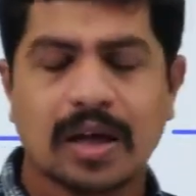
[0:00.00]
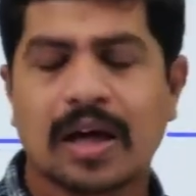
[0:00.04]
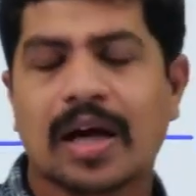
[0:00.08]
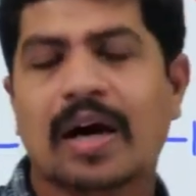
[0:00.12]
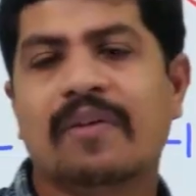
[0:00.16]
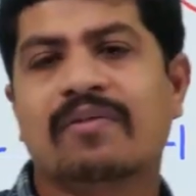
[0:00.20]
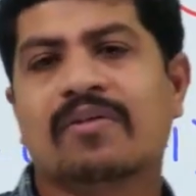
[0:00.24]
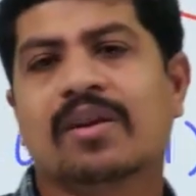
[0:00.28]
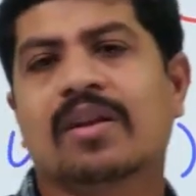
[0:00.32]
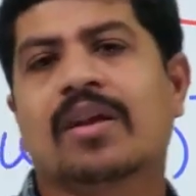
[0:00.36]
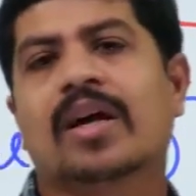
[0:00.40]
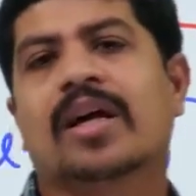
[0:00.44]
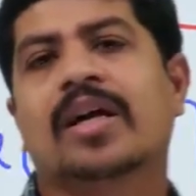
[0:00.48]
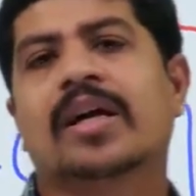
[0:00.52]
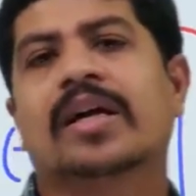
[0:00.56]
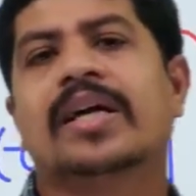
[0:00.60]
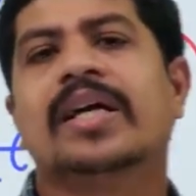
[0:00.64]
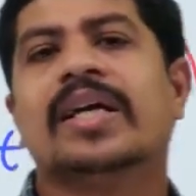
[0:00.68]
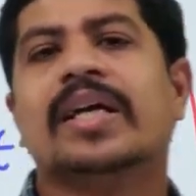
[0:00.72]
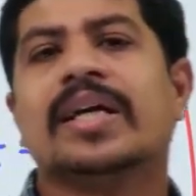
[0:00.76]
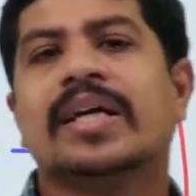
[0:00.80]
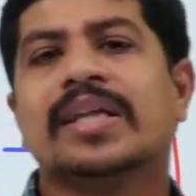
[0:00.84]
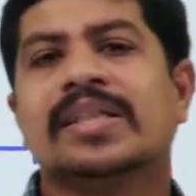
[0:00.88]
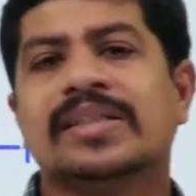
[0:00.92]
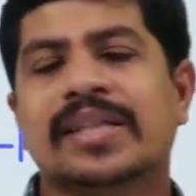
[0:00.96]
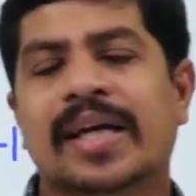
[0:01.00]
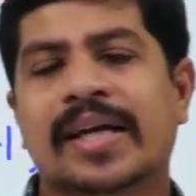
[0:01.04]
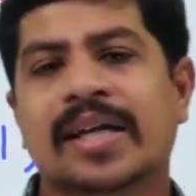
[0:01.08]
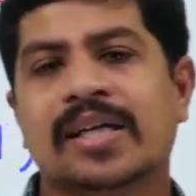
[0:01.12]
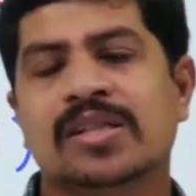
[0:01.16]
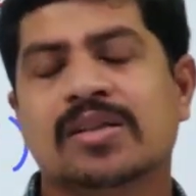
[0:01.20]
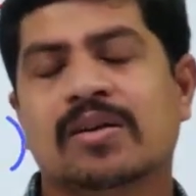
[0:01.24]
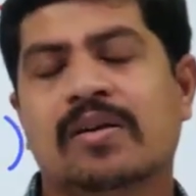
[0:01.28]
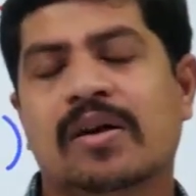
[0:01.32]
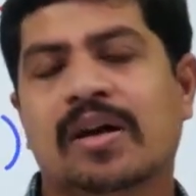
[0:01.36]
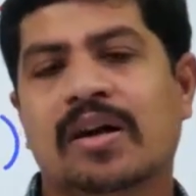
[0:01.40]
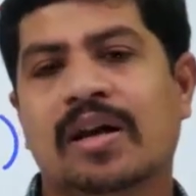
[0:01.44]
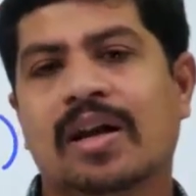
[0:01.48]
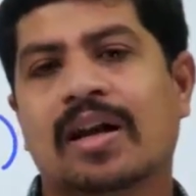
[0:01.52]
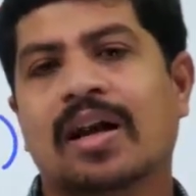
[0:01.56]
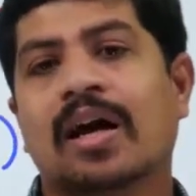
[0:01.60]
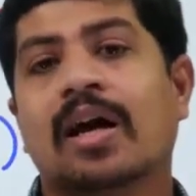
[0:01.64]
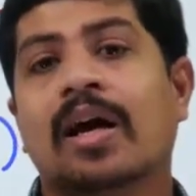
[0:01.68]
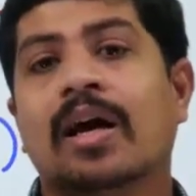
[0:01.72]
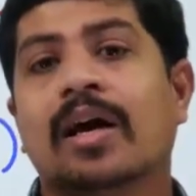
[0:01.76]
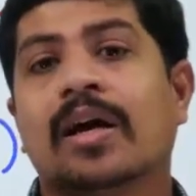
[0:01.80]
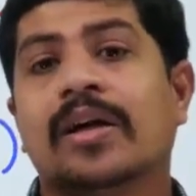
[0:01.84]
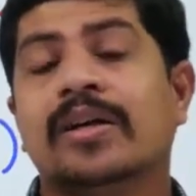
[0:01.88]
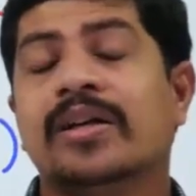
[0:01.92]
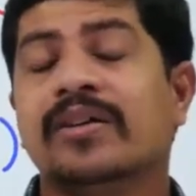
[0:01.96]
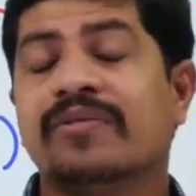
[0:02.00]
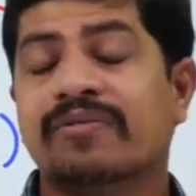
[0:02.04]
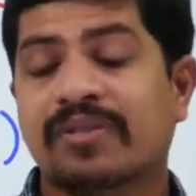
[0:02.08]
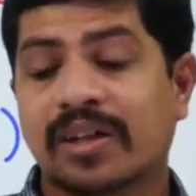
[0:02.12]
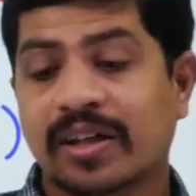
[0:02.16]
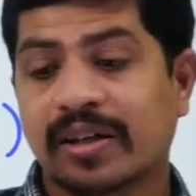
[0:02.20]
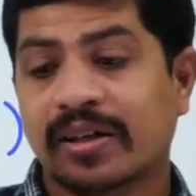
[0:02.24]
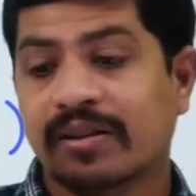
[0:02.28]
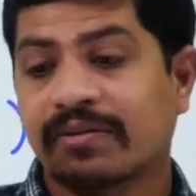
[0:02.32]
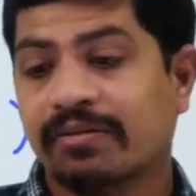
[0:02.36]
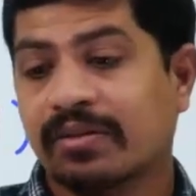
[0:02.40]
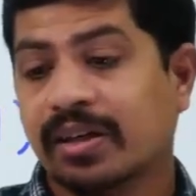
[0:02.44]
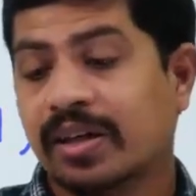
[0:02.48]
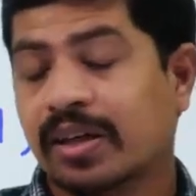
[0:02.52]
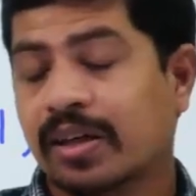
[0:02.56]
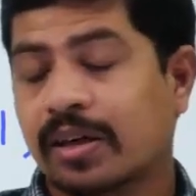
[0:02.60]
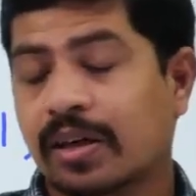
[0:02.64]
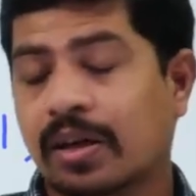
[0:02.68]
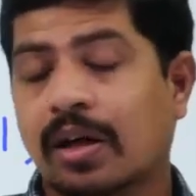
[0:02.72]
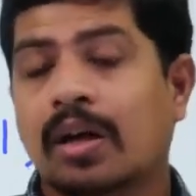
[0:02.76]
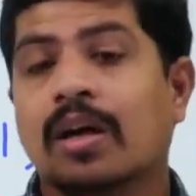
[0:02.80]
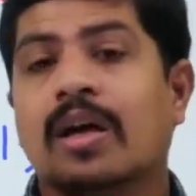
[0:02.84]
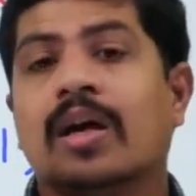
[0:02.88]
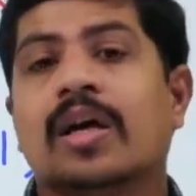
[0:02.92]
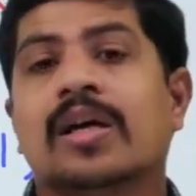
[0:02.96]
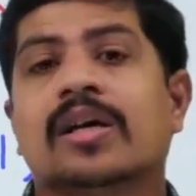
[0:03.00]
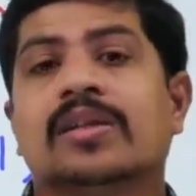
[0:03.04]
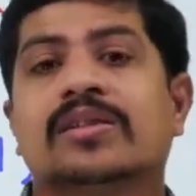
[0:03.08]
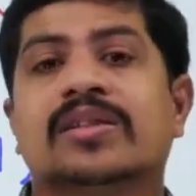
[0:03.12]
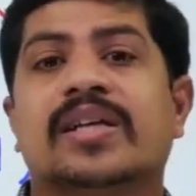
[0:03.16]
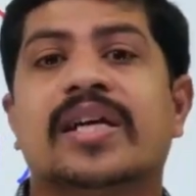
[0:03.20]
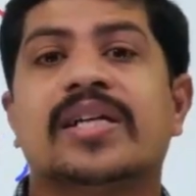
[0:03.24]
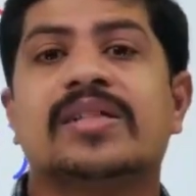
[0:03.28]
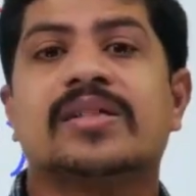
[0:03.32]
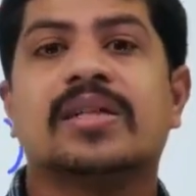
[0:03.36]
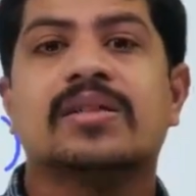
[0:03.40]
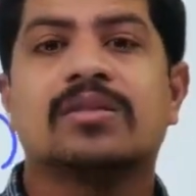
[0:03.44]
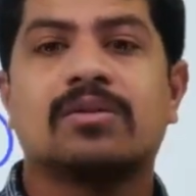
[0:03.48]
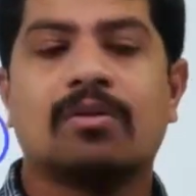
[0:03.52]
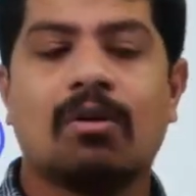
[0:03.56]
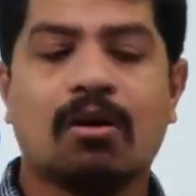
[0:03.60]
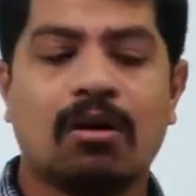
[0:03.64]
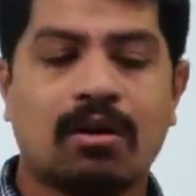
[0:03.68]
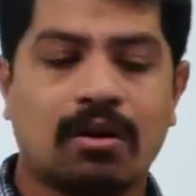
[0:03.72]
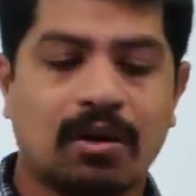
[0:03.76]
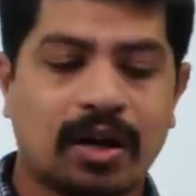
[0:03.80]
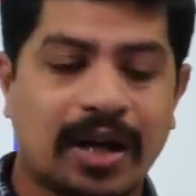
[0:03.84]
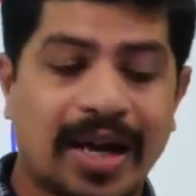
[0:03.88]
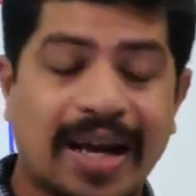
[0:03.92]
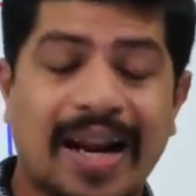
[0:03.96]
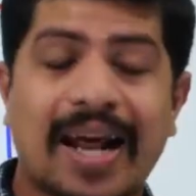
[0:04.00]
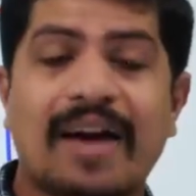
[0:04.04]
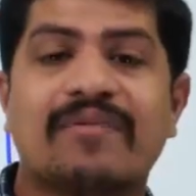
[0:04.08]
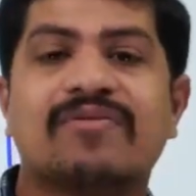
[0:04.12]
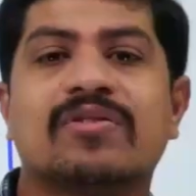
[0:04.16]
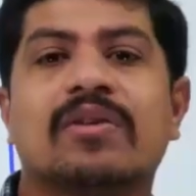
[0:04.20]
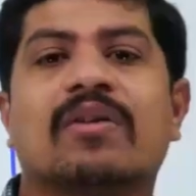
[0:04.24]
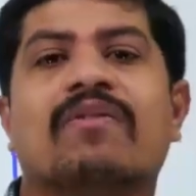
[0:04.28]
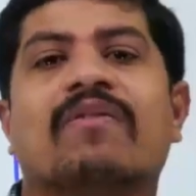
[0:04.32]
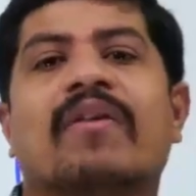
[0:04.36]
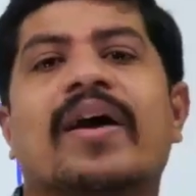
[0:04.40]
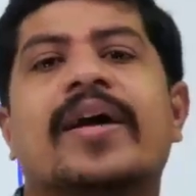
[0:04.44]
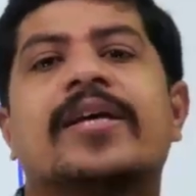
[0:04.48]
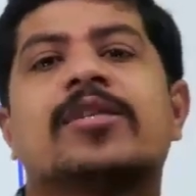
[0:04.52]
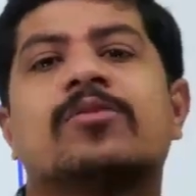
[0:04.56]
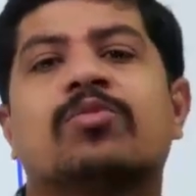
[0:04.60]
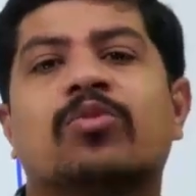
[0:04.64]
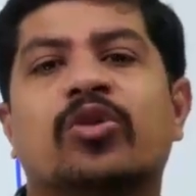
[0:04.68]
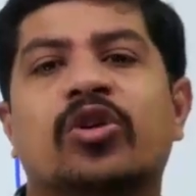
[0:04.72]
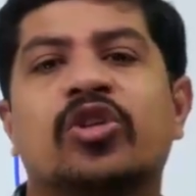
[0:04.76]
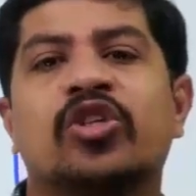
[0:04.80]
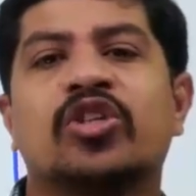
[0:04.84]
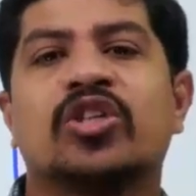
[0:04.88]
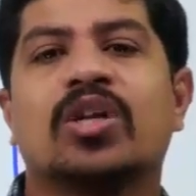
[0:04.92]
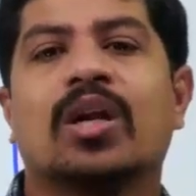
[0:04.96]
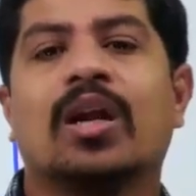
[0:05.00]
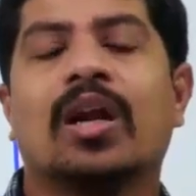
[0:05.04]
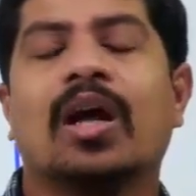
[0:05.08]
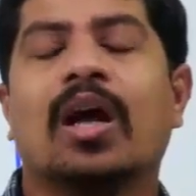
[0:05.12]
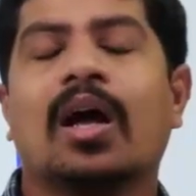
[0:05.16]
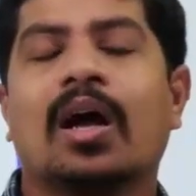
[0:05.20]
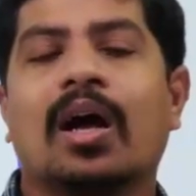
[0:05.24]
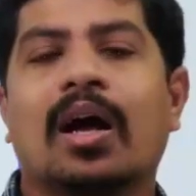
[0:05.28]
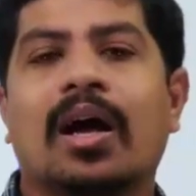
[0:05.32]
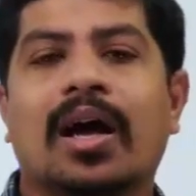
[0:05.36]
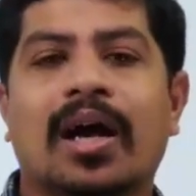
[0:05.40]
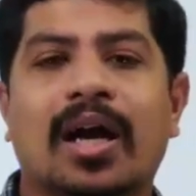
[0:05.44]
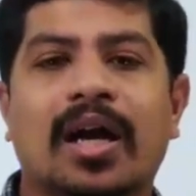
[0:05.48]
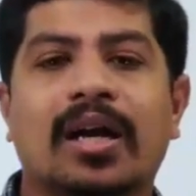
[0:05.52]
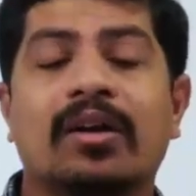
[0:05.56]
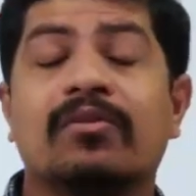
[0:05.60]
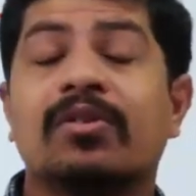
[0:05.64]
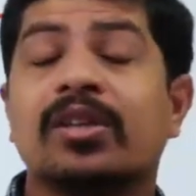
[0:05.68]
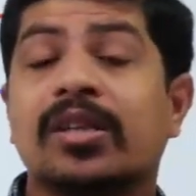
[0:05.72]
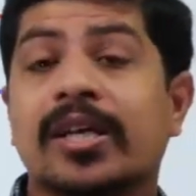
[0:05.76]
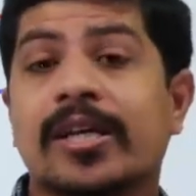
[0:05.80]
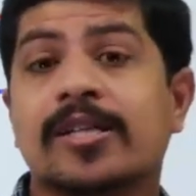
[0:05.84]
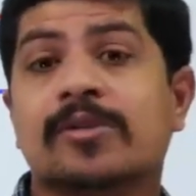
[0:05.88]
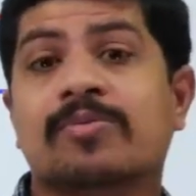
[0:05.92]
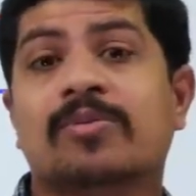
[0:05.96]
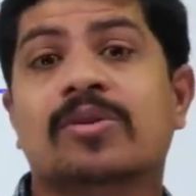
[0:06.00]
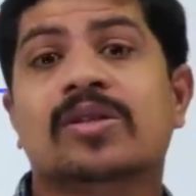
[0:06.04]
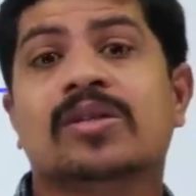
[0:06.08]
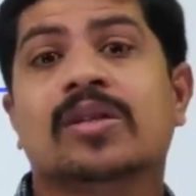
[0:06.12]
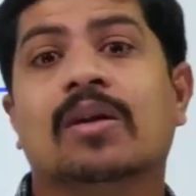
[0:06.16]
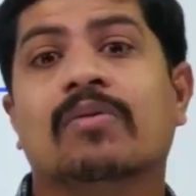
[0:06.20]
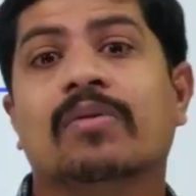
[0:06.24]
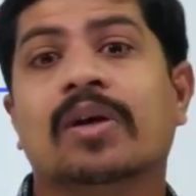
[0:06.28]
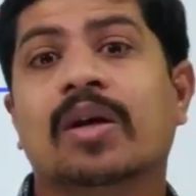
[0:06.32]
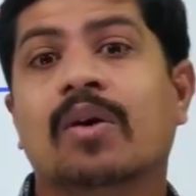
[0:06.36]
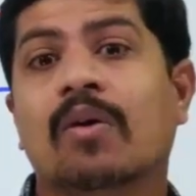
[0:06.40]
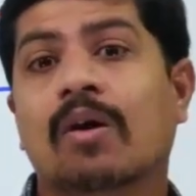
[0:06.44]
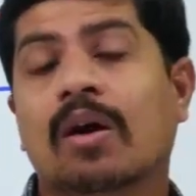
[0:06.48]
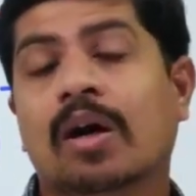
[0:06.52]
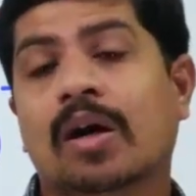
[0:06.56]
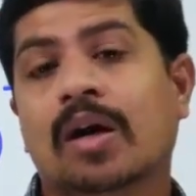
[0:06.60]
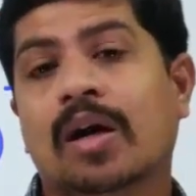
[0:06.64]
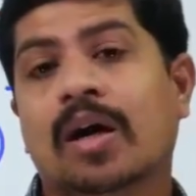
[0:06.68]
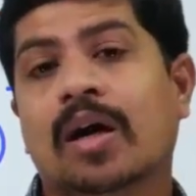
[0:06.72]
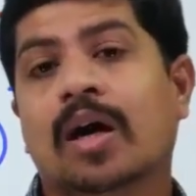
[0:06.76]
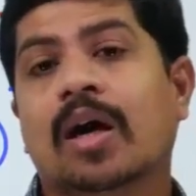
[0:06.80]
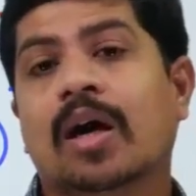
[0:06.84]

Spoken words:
After that, sinusoidal, different sketches or graphs of exponential, and with exponential we got